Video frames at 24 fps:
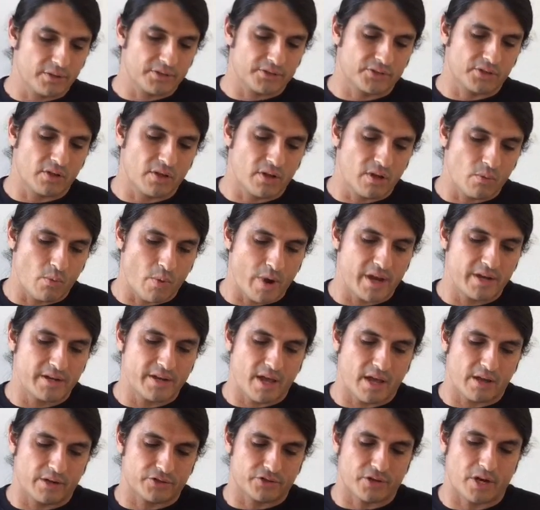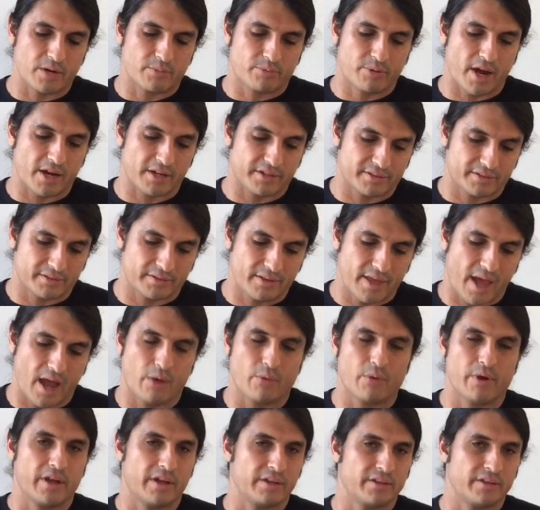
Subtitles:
the song way down and try to practice that way?